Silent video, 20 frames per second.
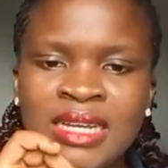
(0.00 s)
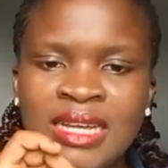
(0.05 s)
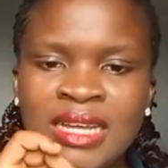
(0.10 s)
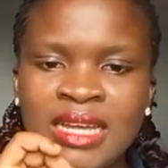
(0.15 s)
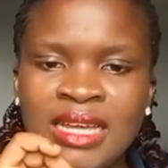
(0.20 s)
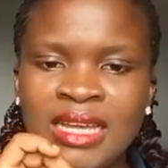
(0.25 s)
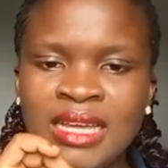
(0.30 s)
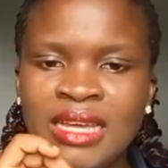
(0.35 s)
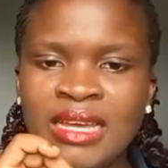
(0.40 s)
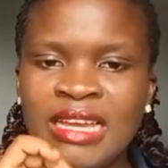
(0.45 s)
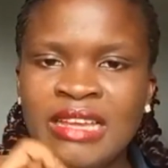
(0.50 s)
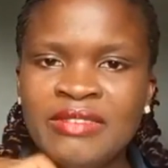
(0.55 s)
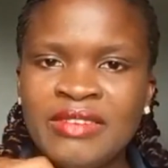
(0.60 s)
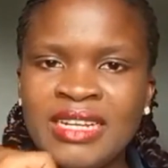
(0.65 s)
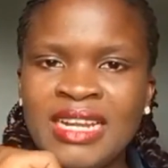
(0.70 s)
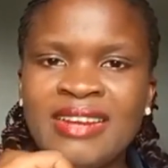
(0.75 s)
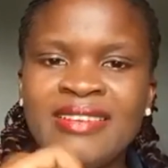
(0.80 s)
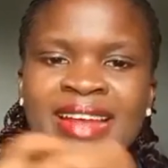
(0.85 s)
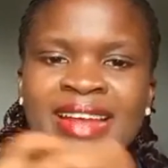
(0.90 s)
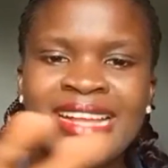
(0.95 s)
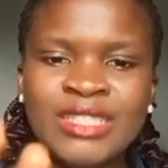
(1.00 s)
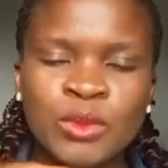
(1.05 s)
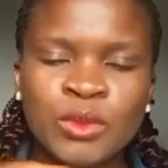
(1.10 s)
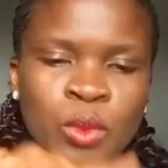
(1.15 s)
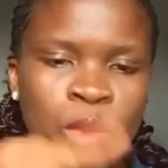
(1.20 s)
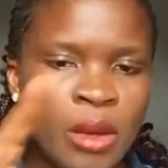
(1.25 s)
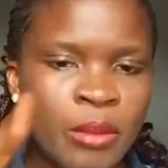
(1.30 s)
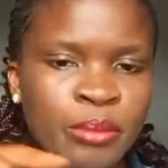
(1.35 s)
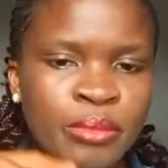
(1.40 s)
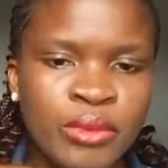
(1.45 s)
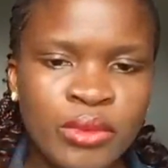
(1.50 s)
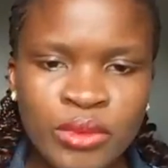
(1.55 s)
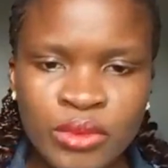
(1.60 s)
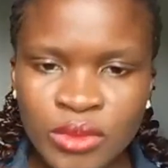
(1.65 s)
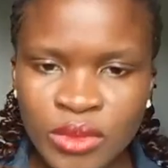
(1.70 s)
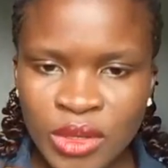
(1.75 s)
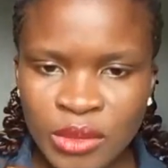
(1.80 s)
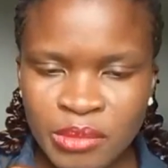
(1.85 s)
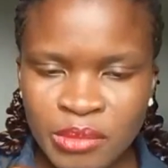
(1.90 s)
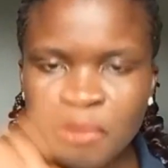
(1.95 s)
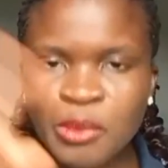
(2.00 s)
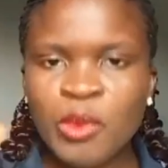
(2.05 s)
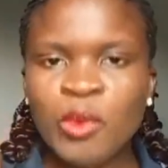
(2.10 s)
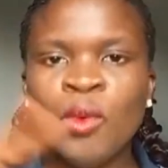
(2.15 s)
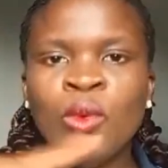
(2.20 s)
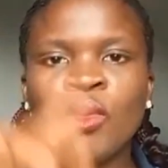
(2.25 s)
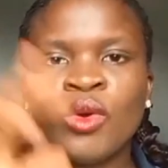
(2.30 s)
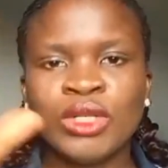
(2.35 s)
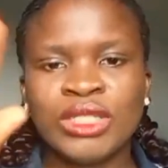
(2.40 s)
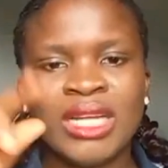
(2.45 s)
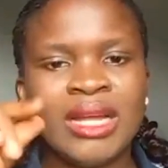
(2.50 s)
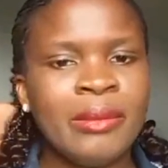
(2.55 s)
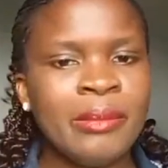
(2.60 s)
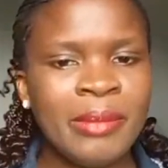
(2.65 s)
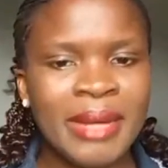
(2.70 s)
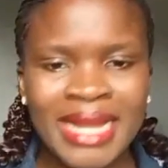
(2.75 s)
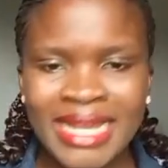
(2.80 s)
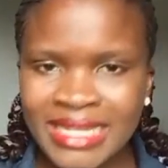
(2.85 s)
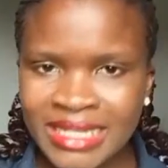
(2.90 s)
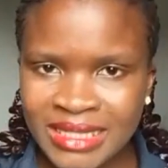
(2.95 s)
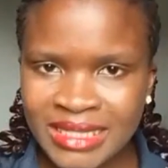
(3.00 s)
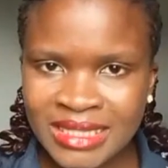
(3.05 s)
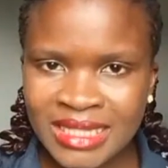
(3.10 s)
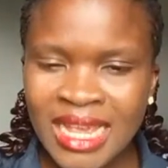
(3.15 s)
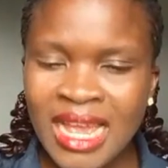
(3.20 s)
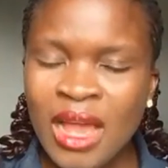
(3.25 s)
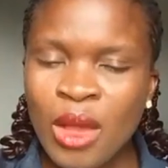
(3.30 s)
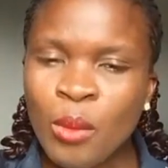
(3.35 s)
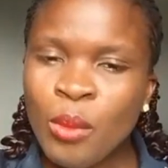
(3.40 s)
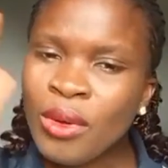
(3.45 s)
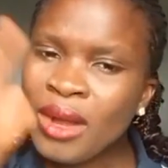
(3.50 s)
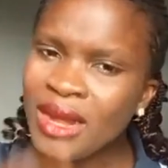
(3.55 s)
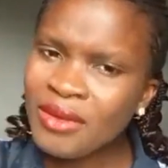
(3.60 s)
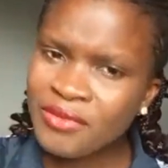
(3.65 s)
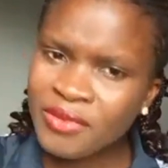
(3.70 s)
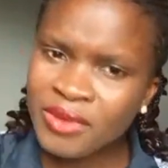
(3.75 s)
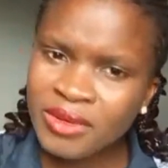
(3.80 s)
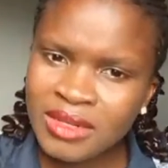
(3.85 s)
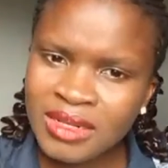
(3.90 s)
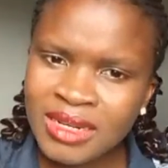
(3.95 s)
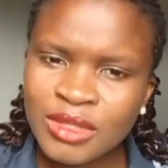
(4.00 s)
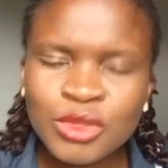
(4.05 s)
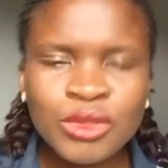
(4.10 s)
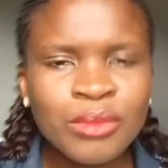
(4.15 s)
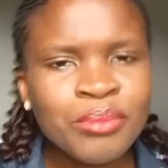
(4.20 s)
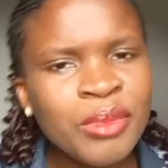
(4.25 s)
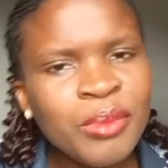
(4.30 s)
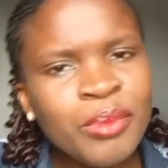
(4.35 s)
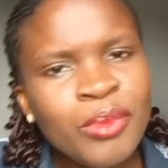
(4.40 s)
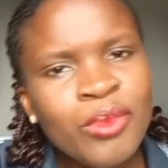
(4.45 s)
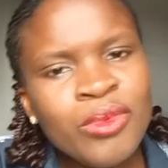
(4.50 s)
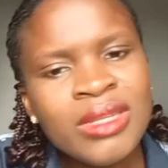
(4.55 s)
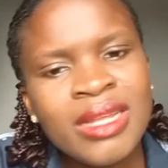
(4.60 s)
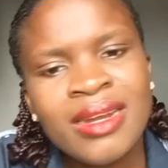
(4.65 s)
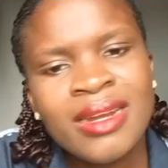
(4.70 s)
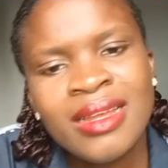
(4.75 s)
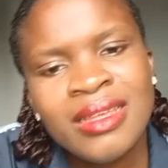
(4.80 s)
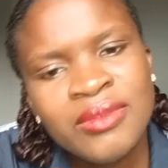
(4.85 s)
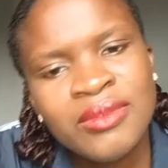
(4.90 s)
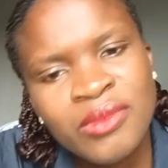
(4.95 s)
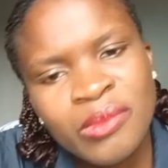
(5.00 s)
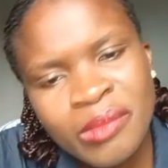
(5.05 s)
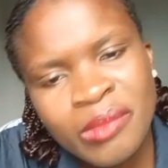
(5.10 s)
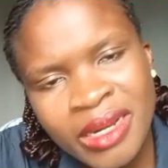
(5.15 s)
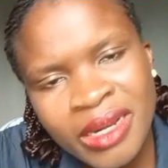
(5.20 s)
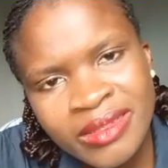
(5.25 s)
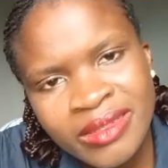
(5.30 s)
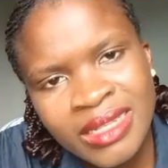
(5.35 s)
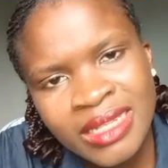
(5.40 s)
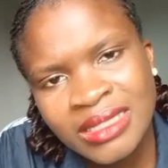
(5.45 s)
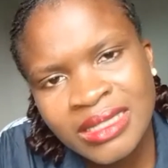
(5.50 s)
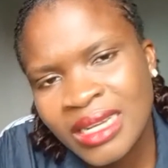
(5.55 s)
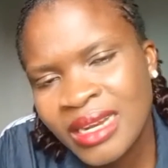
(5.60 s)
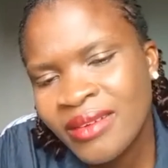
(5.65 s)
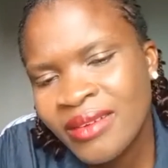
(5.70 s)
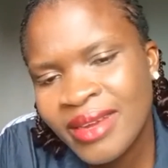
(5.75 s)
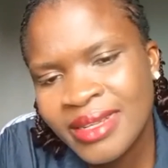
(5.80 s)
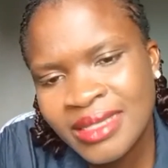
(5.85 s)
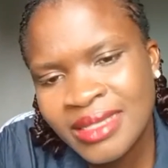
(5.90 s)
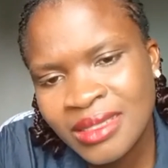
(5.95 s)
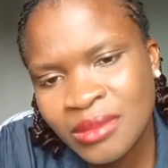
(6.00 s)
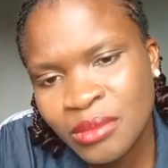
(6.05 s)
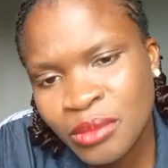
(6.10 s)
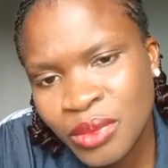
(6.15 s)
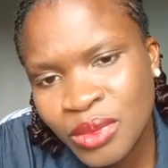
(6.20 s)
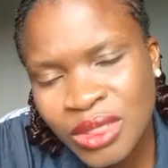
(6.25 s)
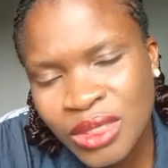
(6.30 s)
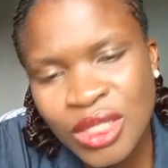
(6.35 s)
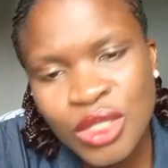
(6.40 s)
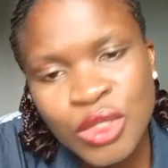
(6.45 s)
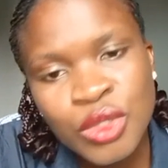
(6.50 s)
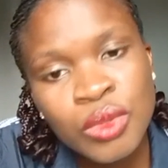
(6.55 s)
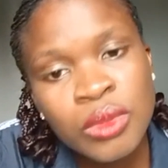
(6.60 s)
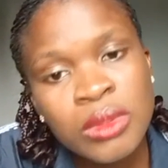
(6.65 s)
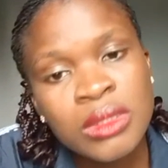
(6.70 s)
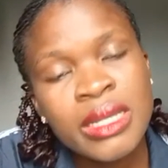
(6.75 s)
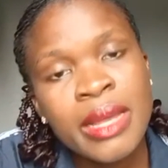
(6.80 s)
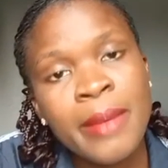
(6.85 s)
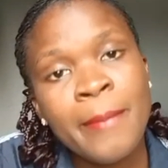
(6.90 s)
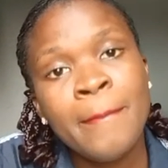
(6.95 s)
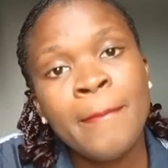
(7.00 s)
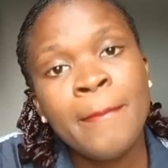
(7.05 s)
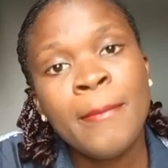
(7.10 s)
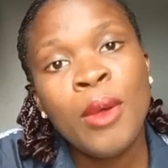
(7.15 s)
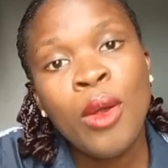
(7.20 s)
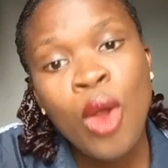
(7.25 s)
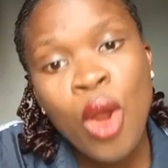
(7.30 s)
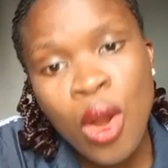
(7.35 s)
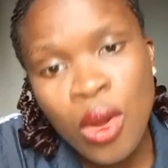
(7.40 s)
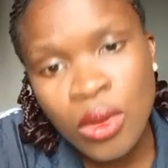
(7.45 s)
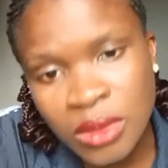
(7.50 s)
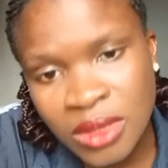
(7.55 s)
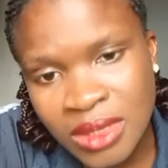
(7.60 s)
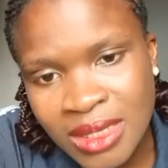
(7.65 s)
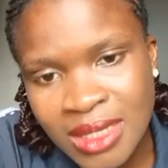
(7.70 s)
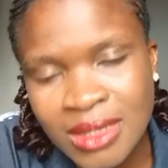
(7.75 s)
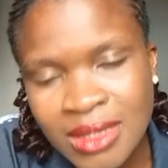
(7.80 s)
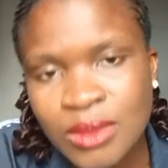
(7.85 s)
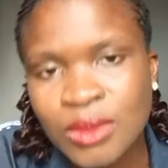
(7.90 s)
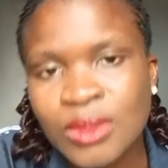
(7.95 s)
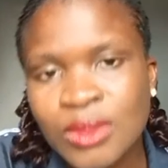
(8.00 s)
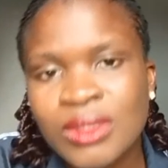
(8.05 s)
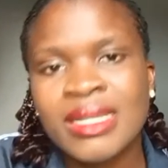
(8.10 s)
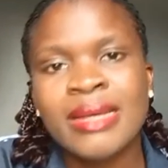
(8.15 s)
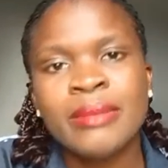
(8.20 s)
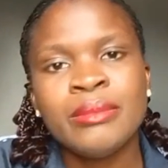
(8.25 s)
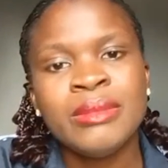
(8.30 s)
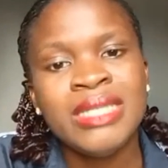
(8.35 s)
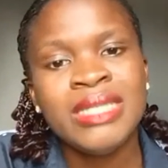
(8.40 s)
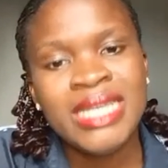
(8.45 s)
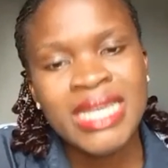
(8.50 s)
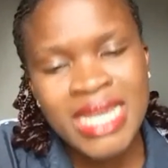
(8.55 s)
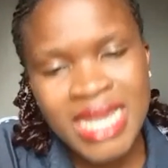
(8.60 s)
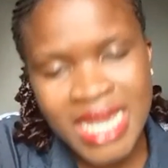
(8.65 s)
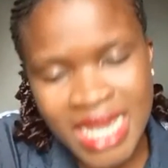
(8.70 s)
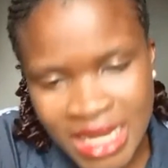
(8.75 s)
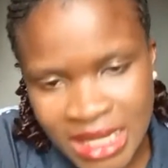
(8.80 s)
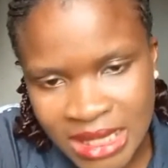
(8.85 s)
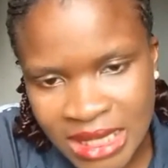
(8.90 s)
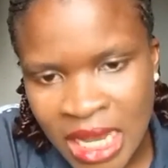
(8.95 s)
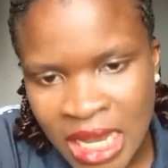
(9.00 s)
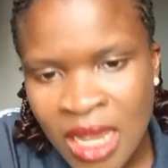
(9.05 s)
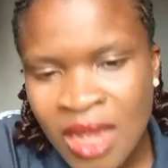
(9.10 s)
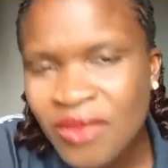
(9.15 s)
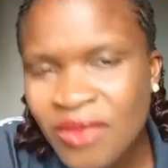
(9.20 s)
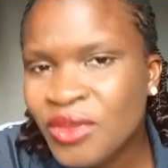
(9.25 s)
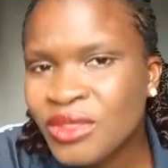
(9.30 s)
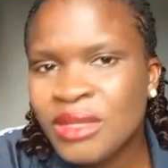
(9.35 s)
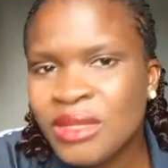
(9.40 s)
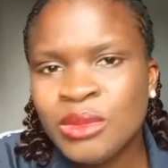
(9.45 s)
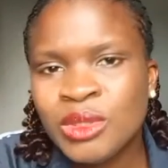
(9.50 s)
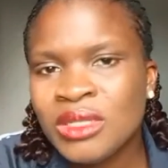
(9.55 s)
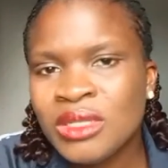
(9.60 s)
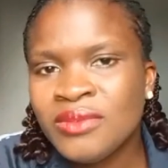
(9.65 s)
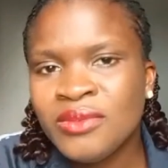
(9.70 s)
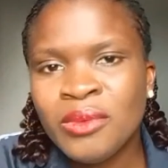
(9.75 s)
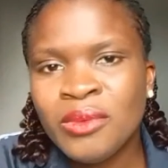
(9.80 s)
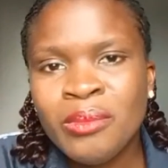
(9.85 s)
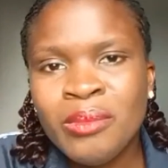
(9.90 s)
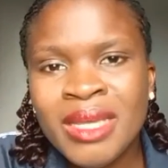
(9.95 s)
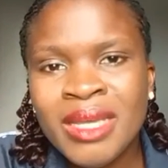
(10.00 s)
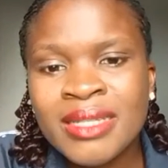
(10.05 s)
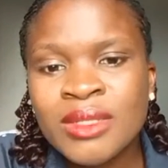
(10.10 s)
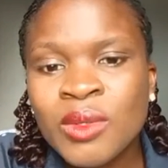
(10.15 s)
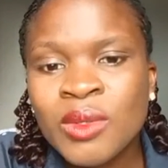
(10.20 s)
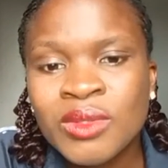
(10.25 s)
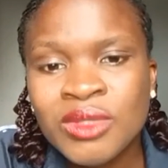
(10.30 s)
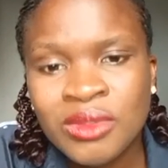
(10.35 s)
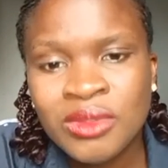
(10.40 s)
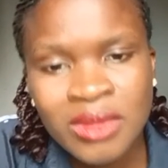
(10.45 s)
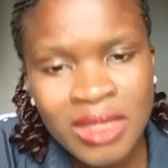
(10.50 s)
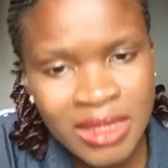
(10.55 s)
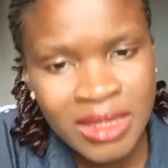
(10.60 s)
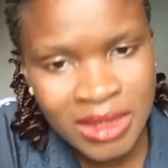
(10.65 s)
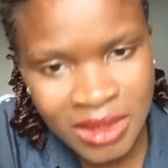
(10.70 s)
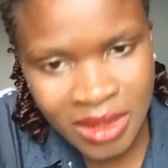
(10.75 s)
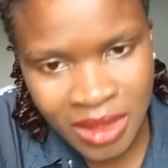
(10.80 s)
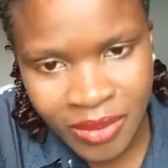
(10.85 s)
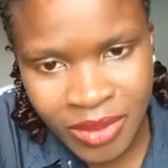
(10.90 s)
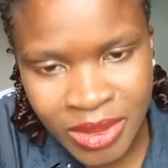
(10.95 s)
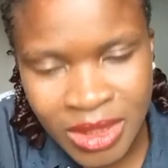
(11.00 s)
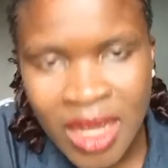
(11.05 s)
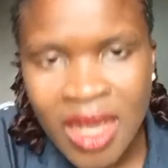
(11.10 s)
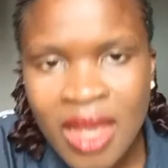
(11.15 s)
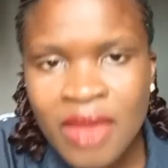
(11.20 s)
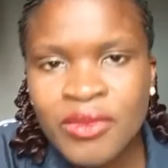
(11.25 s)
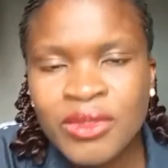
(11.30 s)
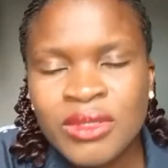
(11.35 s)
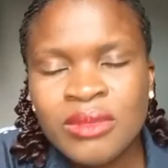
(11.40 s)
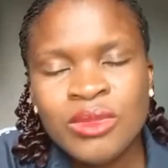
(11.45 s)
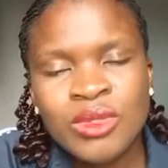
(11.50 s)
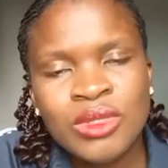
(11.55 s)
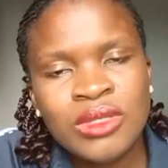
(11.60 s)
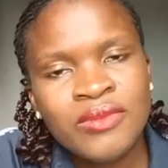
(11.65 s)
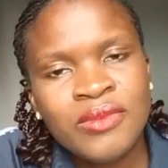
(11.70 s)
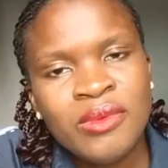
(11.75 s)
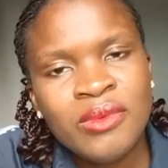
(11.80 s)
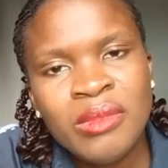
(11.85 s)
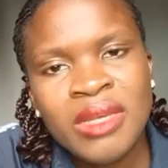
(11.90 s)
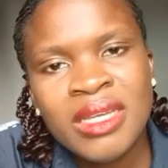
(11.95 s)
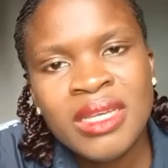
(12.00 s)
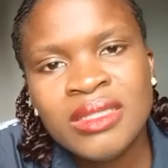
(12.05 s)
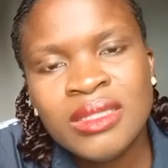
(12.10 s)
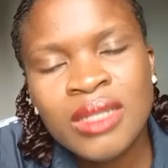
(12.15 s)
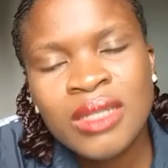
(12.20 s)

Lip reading: if I now write one book, people will rush and buy it. But I found out that some people that are even married that started writing books, it took them months, it took them years for them to even made 100 sales, for them to even made